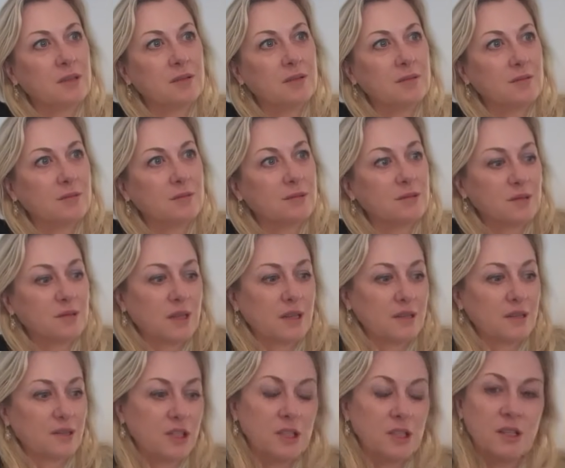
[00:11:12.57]
would
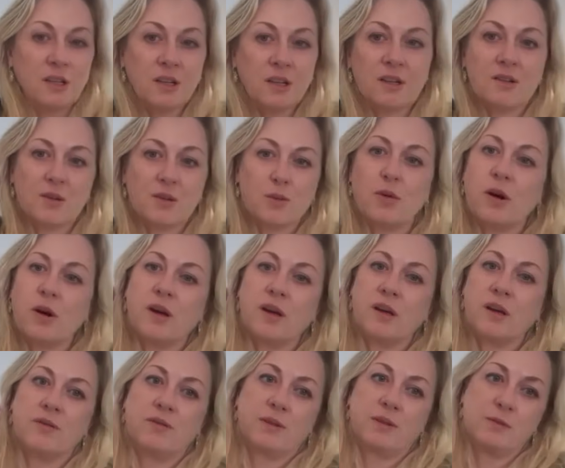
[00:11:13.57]
like cheated on his
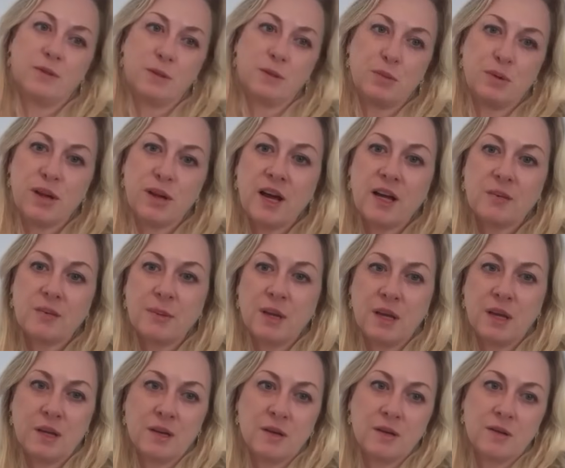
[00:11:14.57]
wife and was
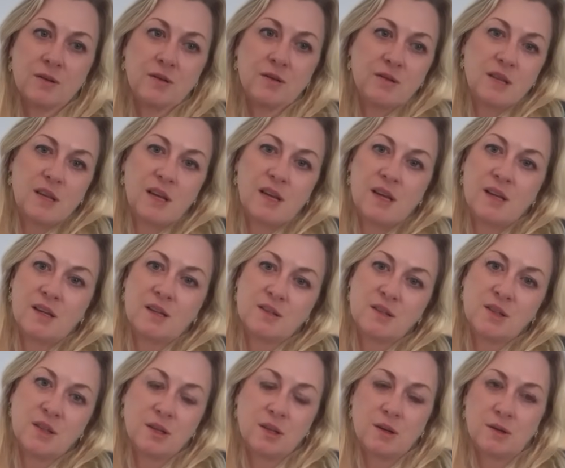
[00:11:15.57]
blackmailed, and
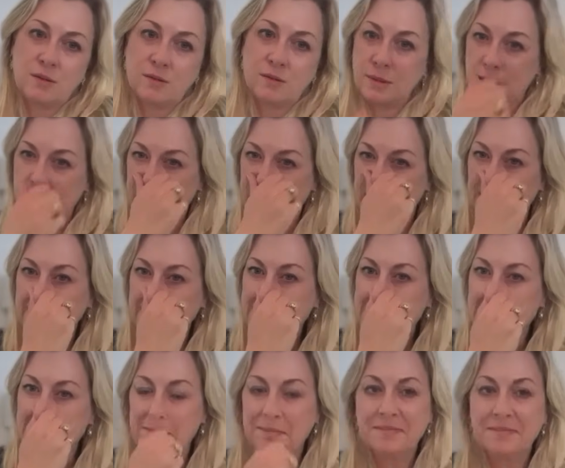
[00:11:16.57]
maybe ends
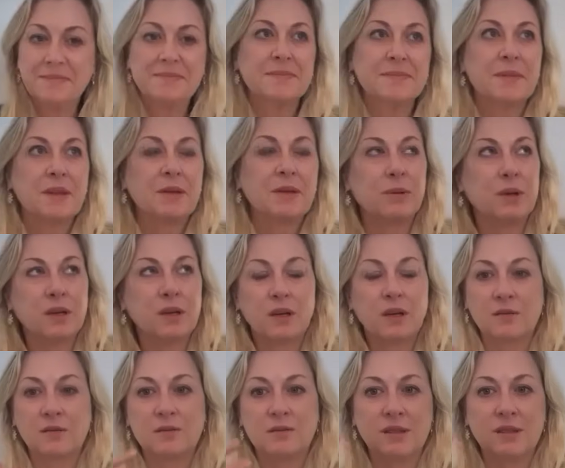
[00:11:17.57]
up being
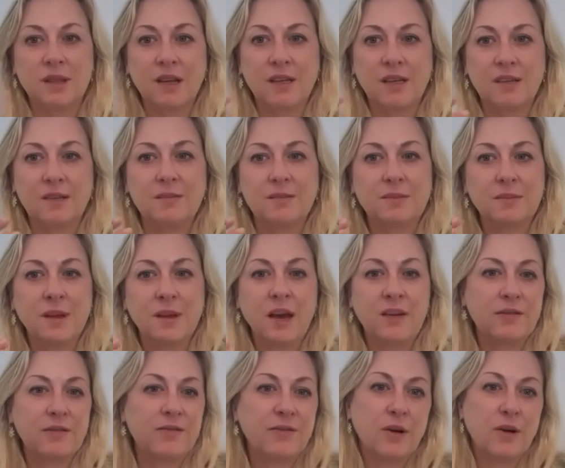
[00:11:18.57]
in like
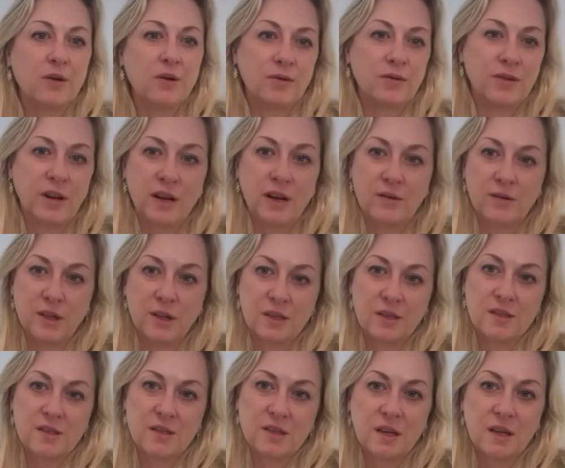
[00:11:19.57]
at fault for having
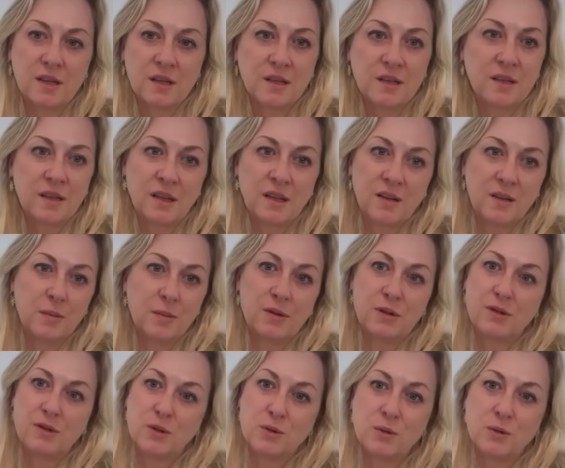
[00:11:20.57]
his son end up in
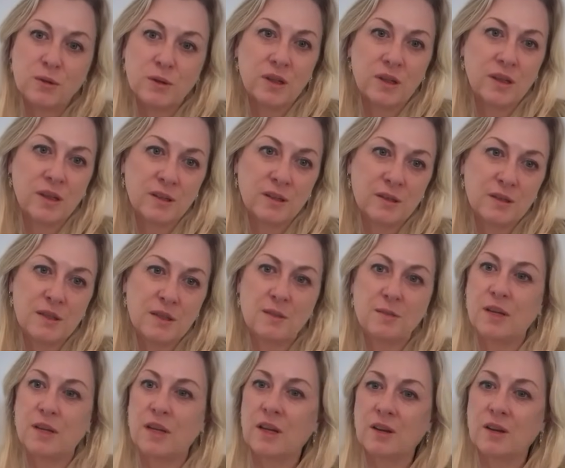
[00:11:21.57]
a duel that kills him,
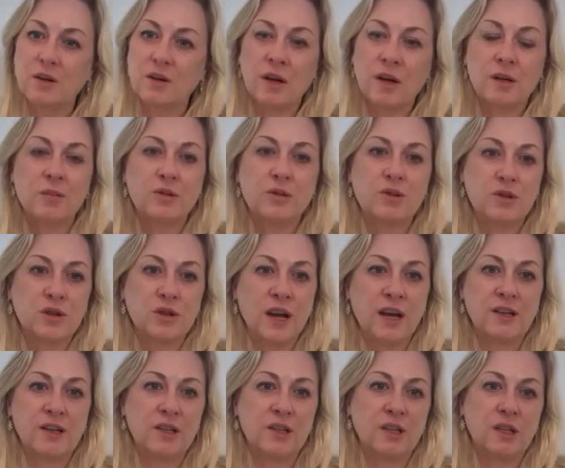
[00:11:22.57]
like incredible
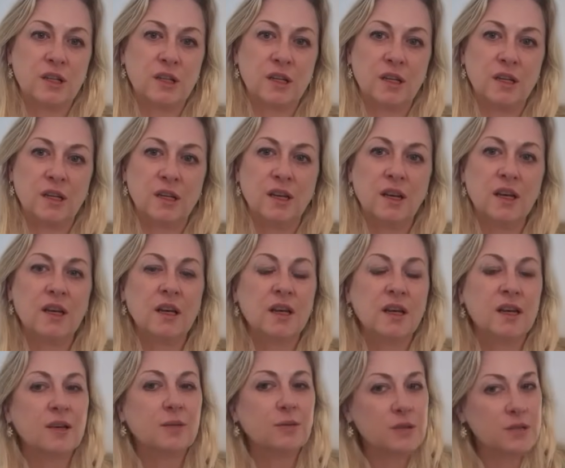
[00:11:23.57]
tragedy.
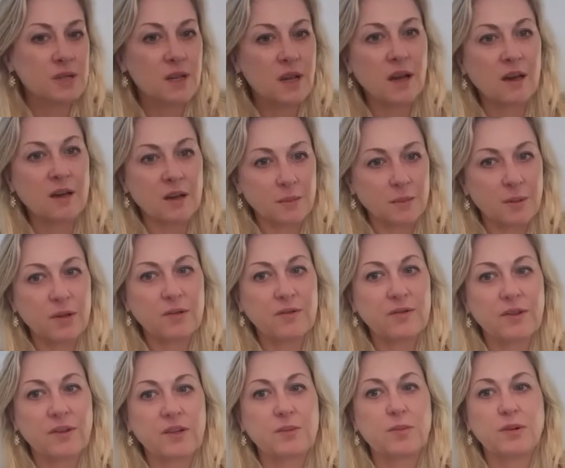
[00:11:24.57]
He was not a
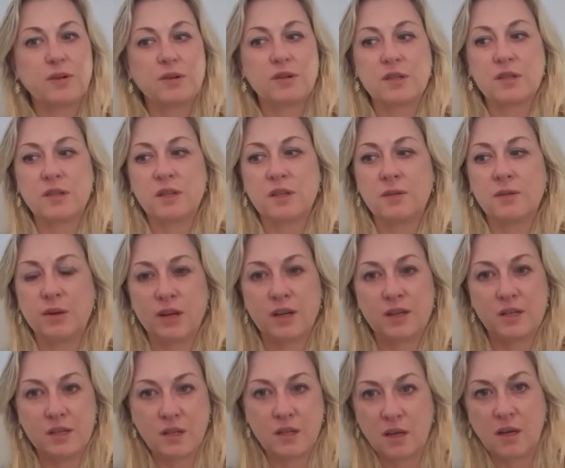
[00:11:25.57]
perfect person, but I
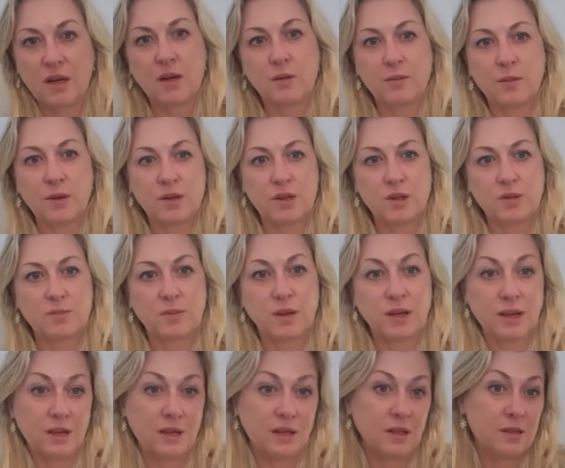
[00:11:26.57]
saw how much my
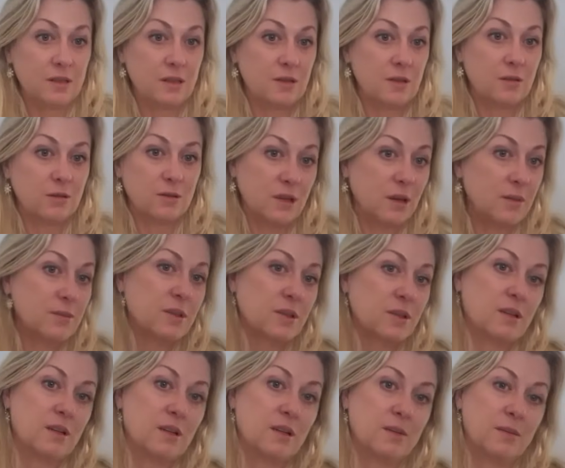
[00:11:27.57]
kids looked up to
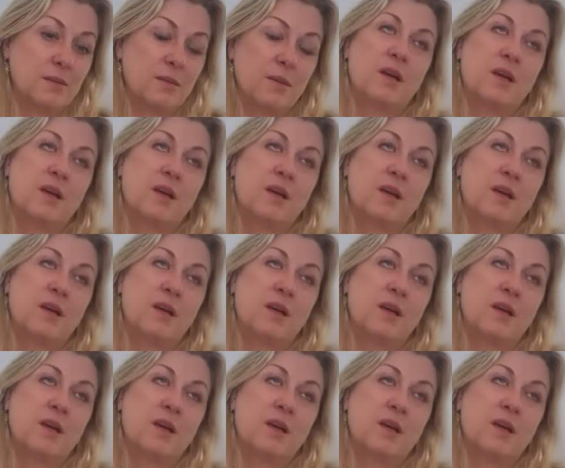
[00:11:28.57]
him.